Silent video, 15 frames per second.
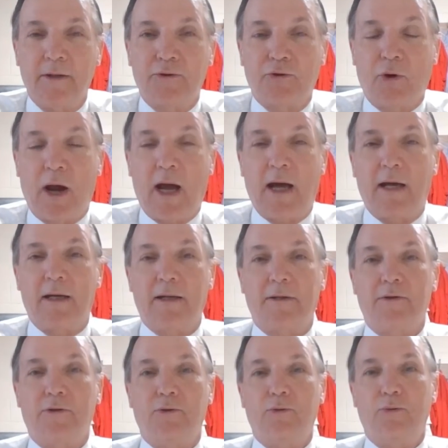and try
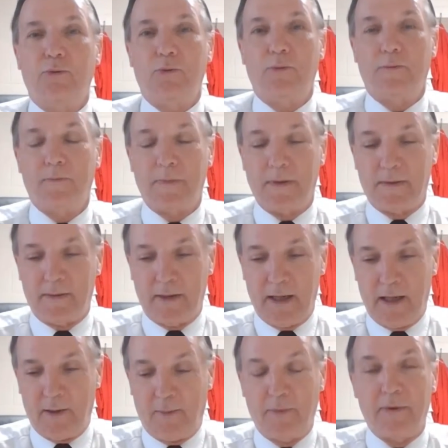to
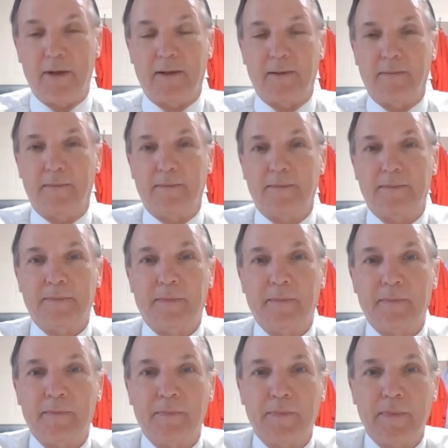help them.
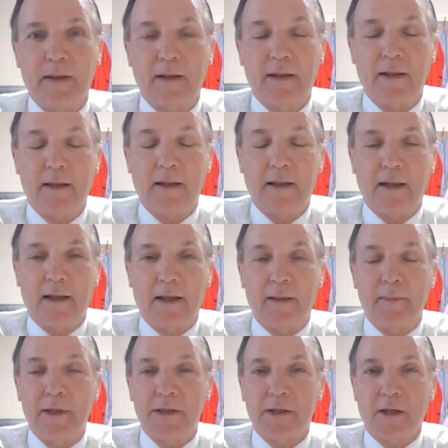And
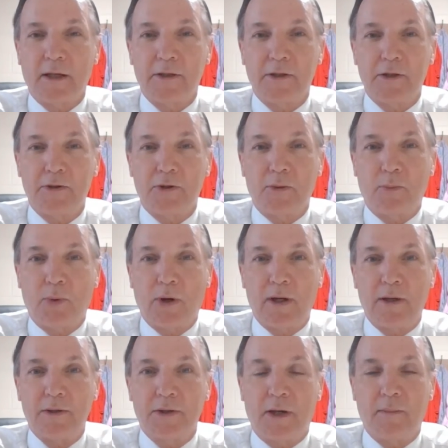let me solicit your
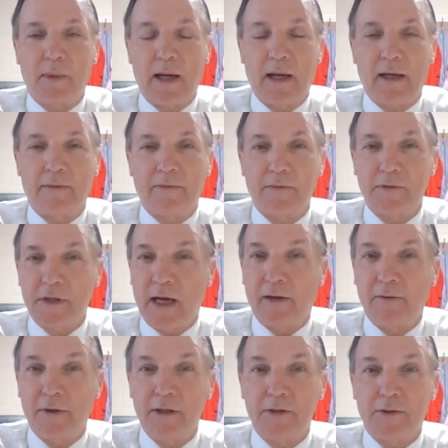prayers on behalf of
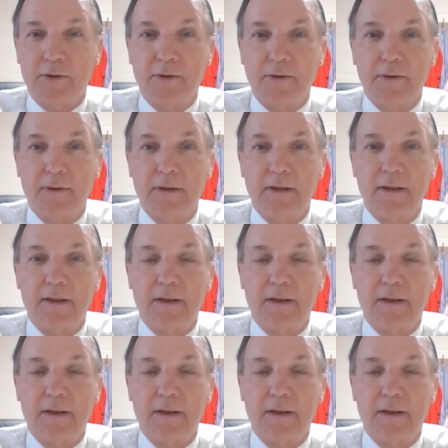Southeastern